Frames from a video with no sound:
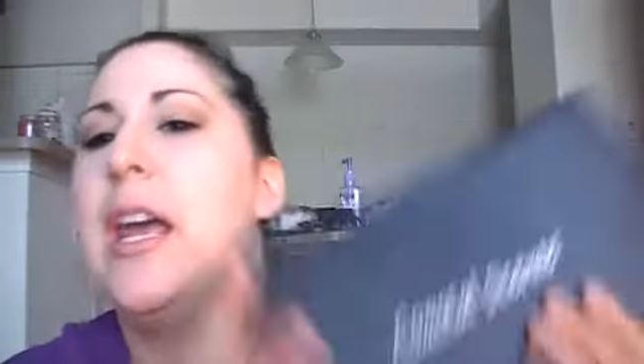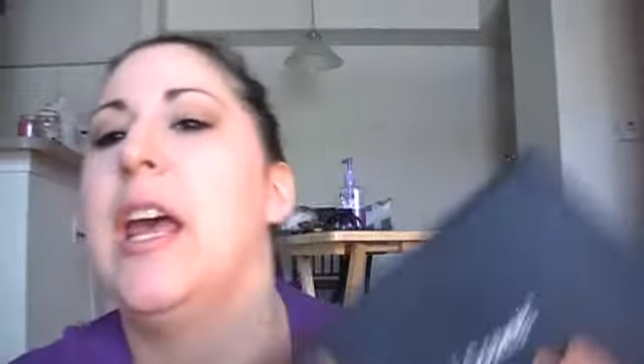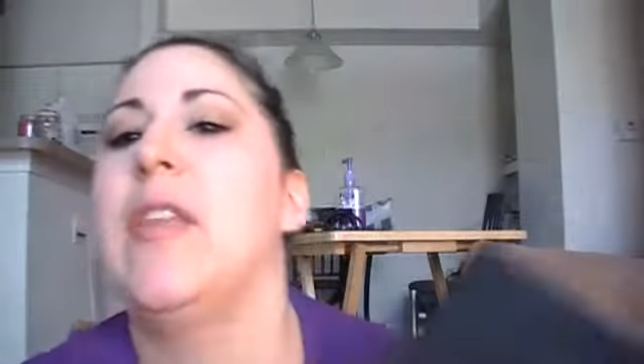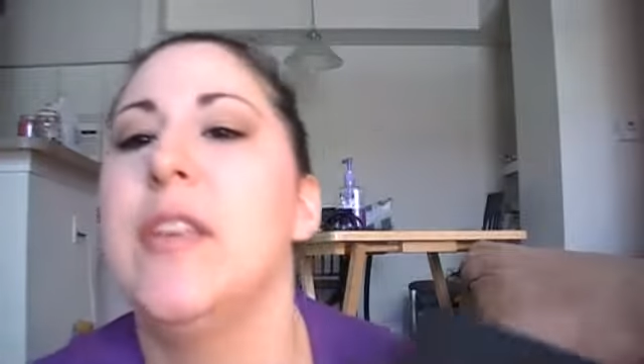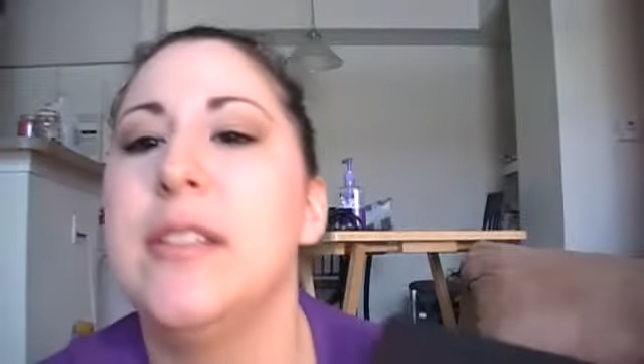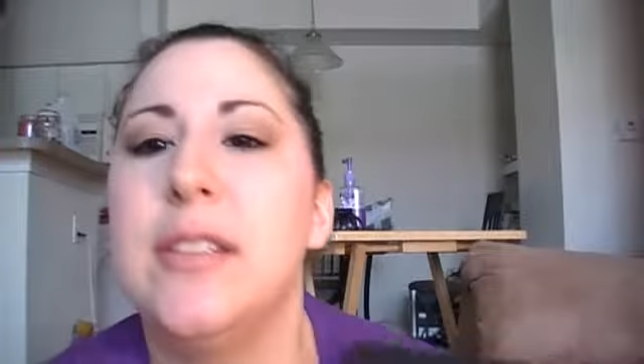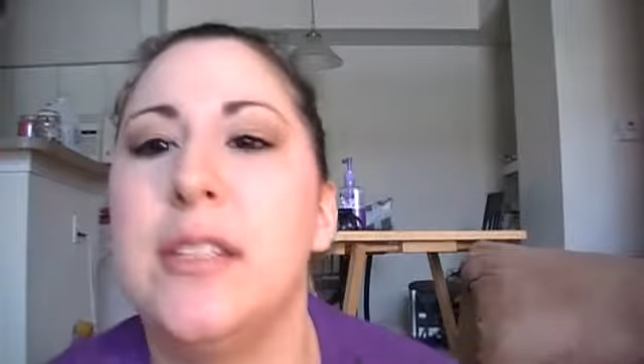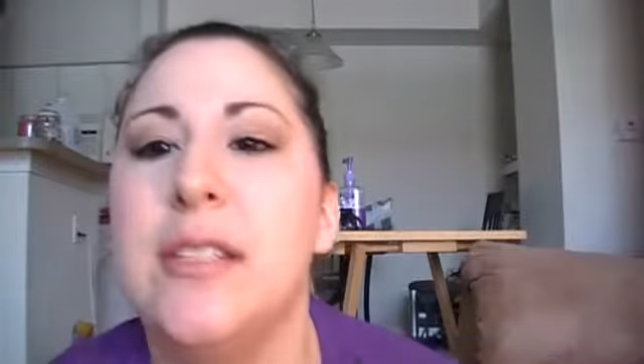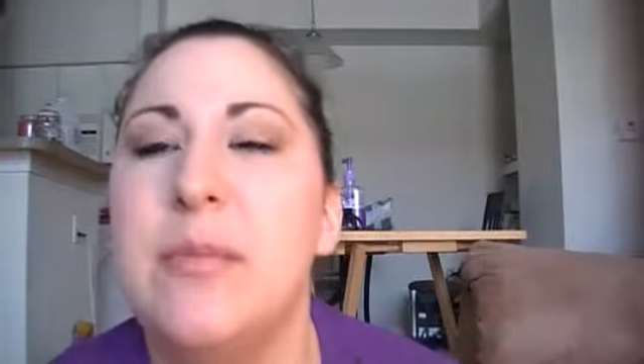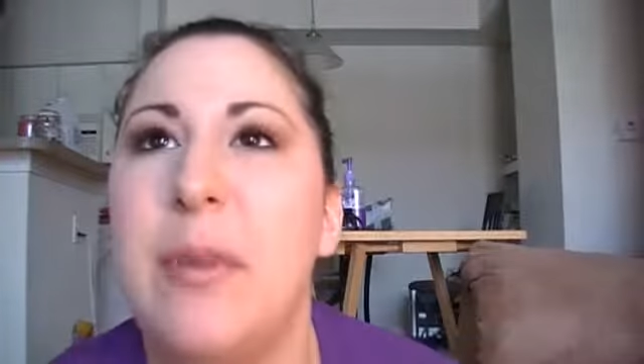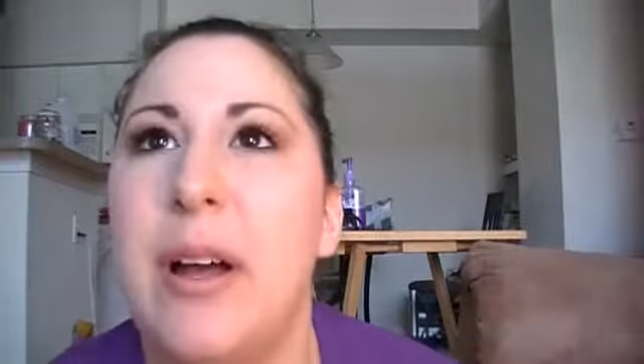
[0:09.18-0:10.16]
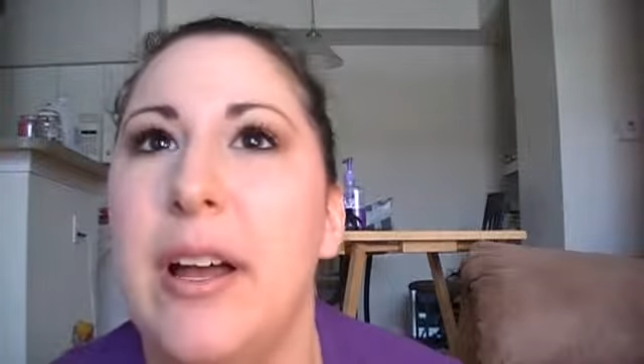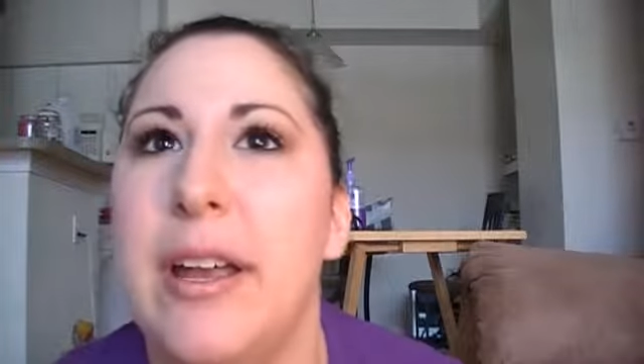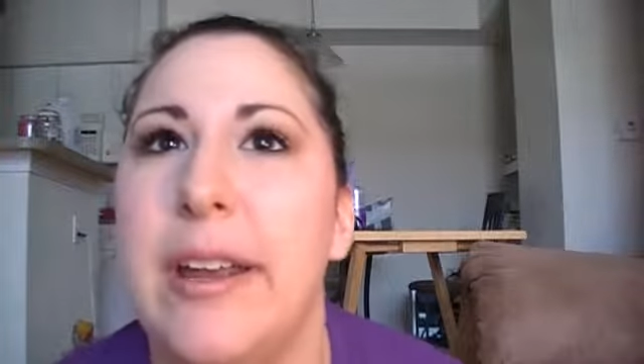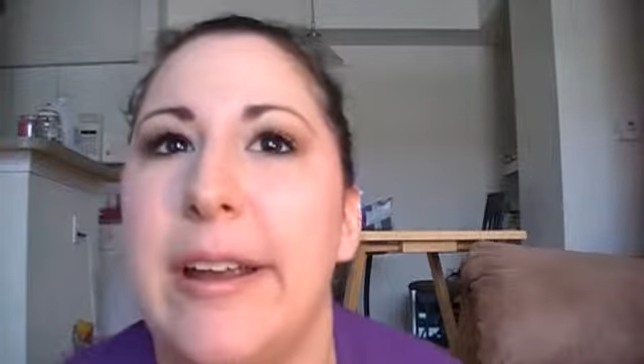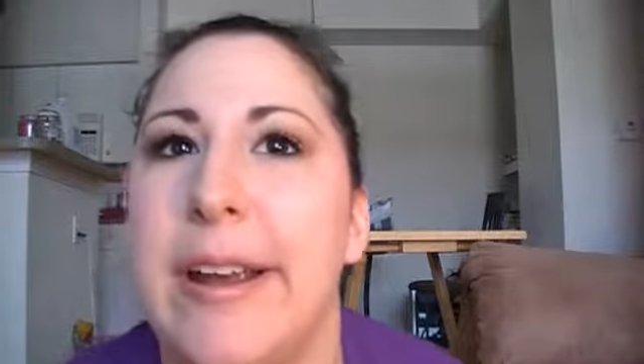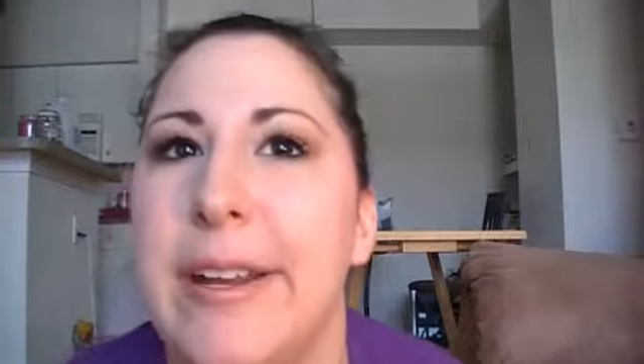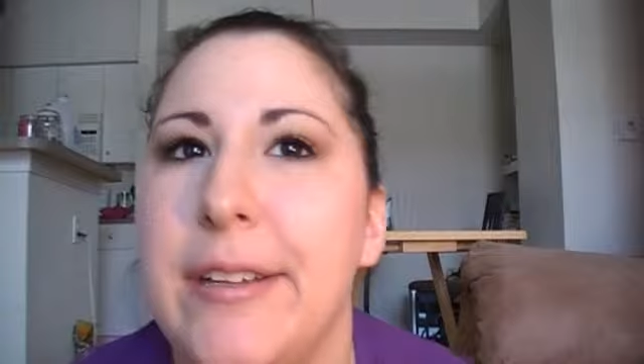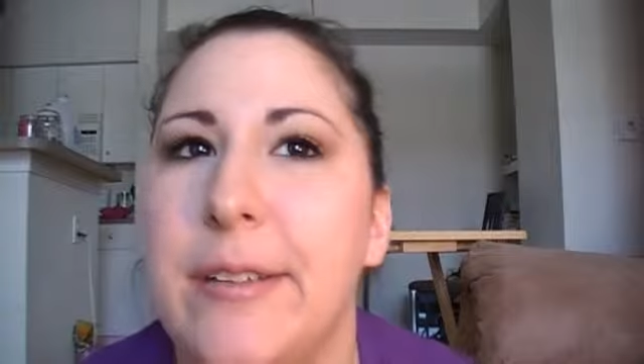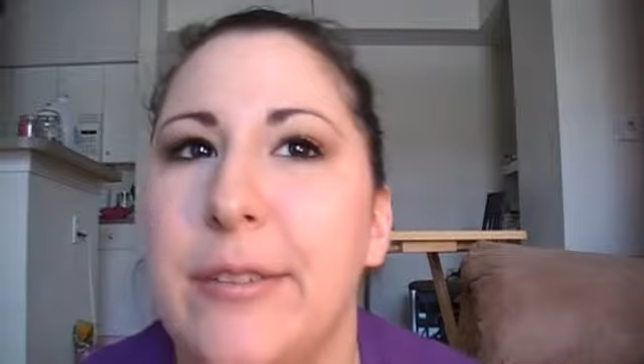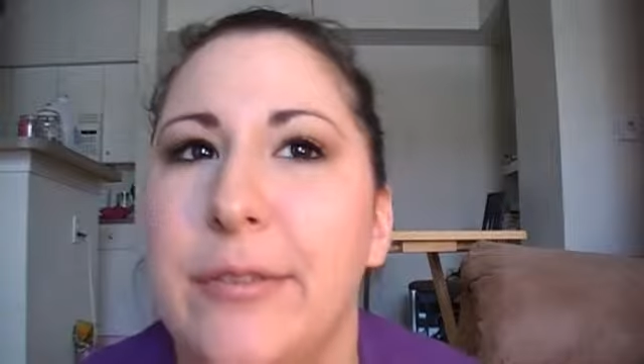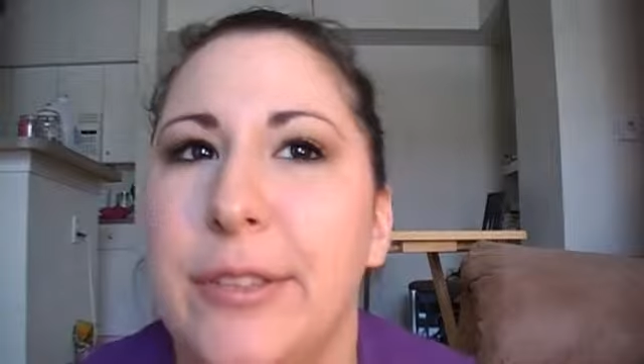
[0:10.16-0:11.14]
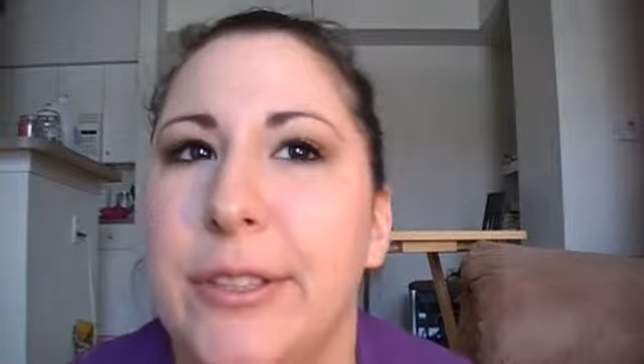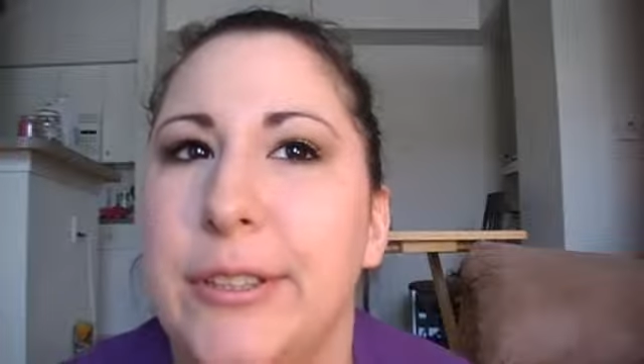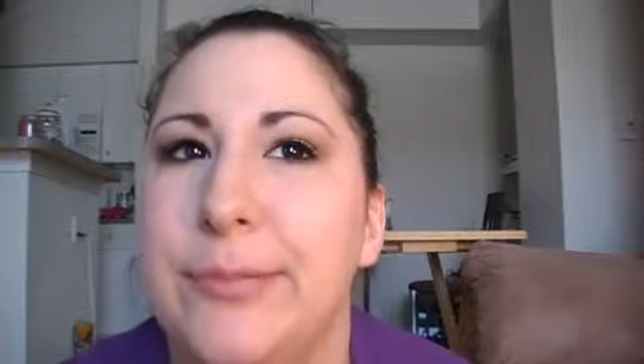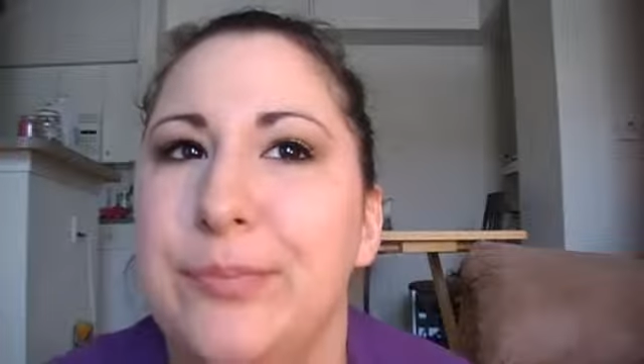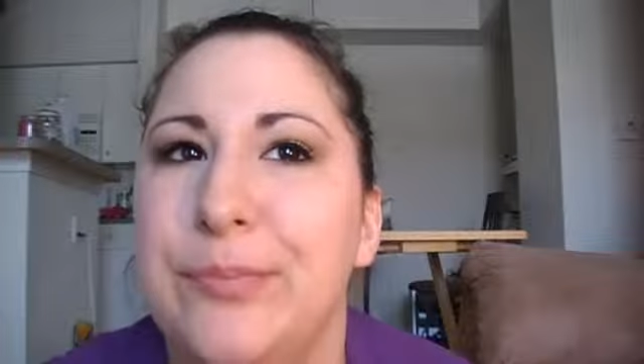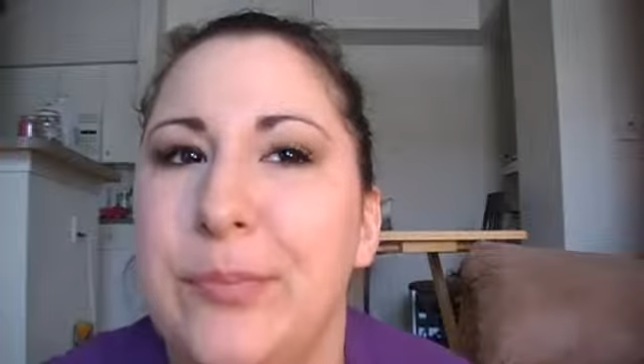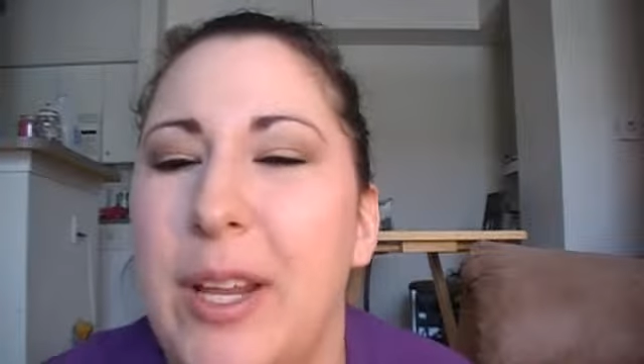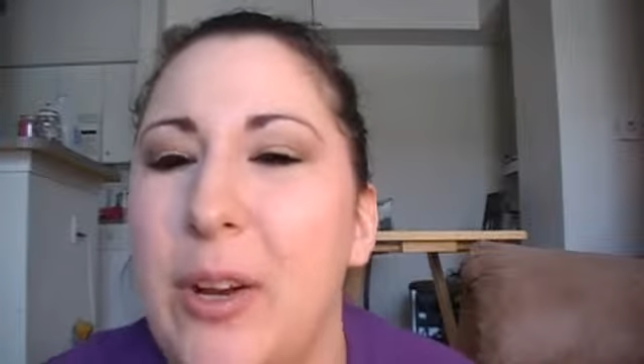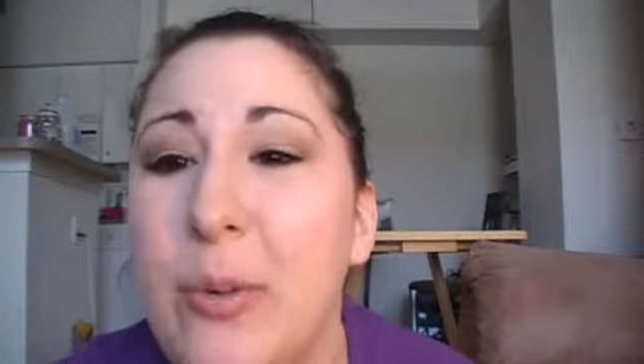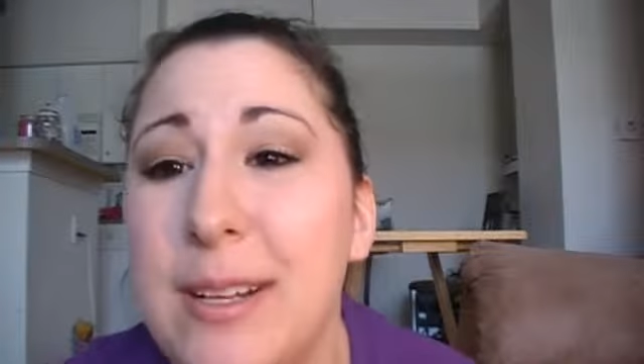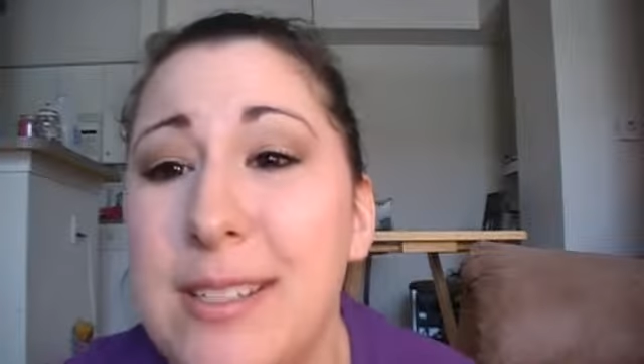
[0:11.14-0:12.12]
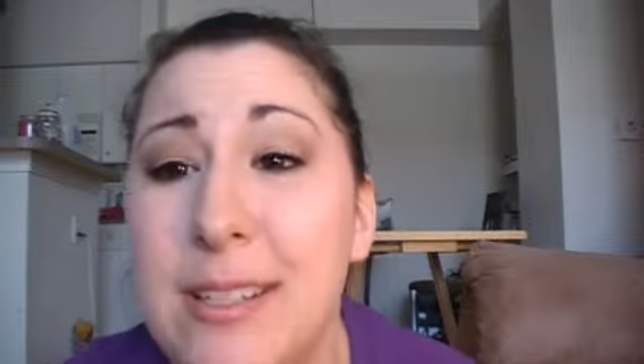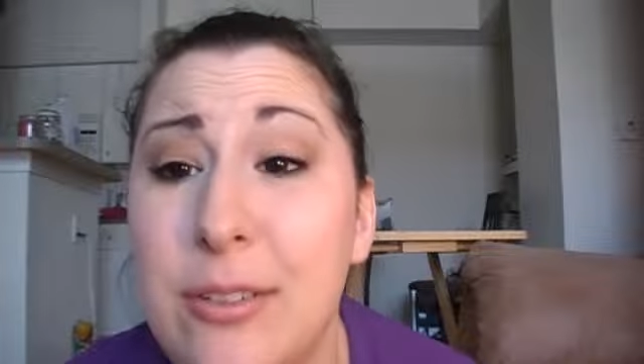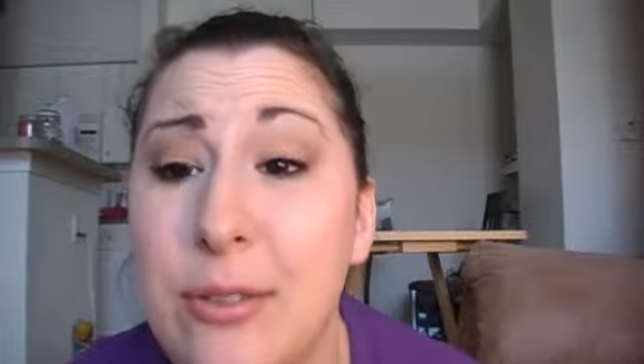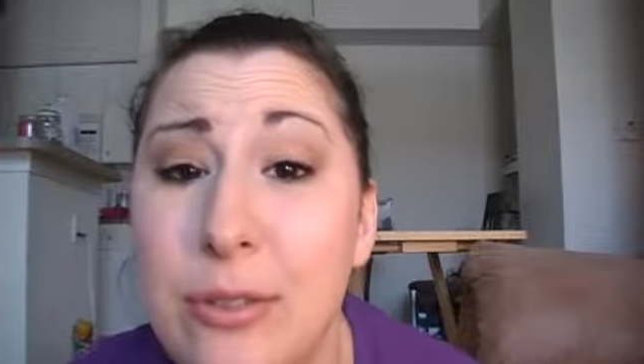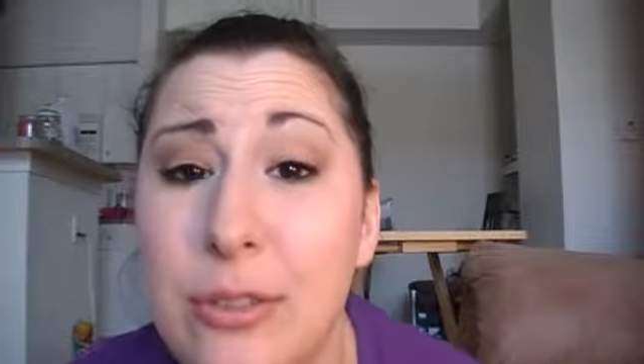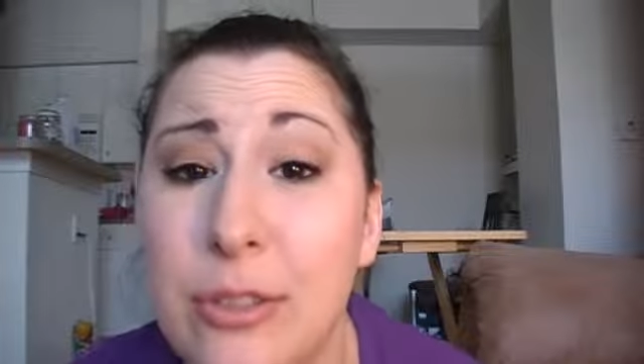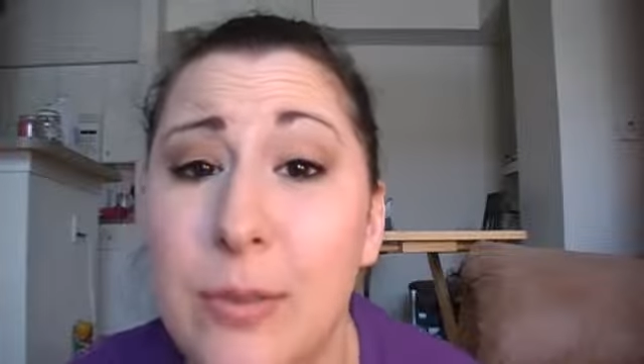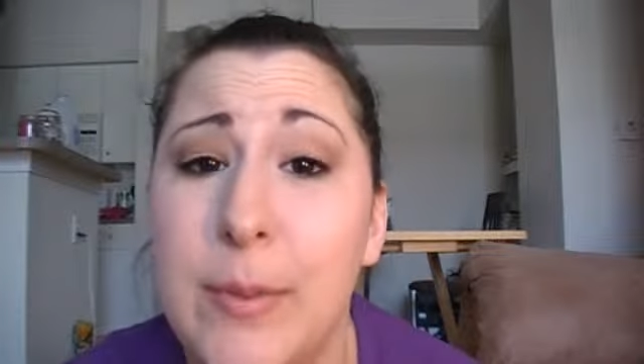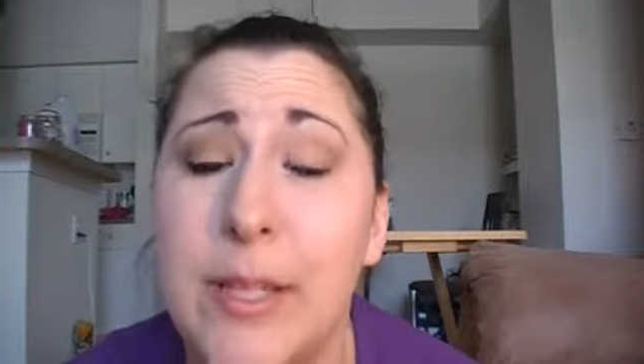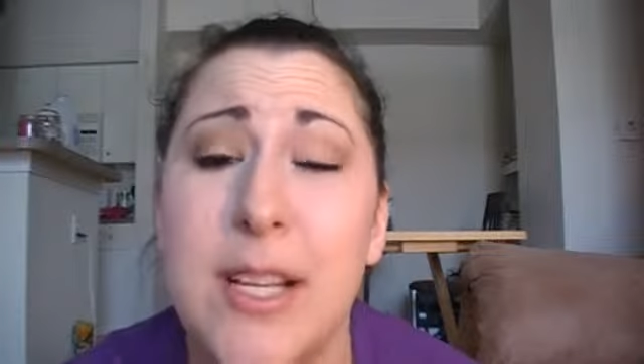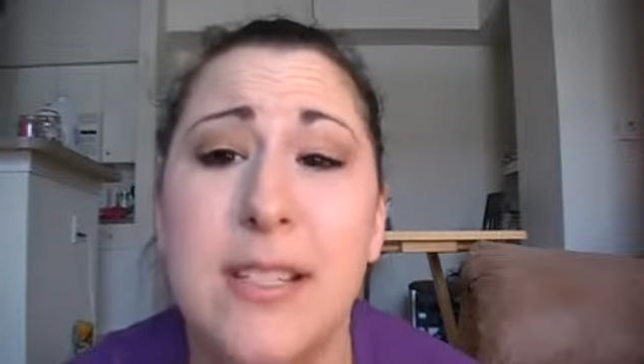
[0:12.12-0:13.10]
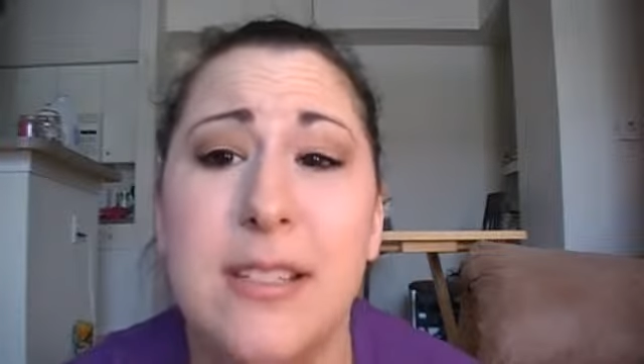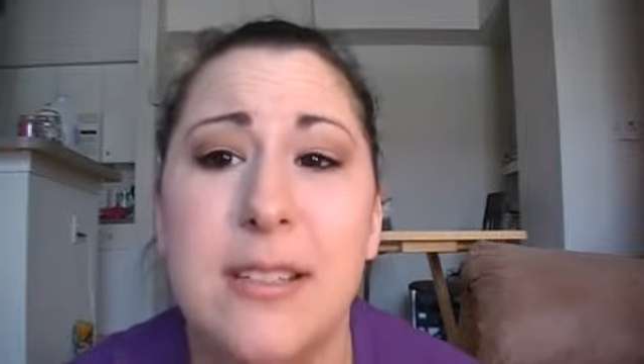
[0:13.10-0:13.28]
And this is my kind of, I don't want to say neutral, but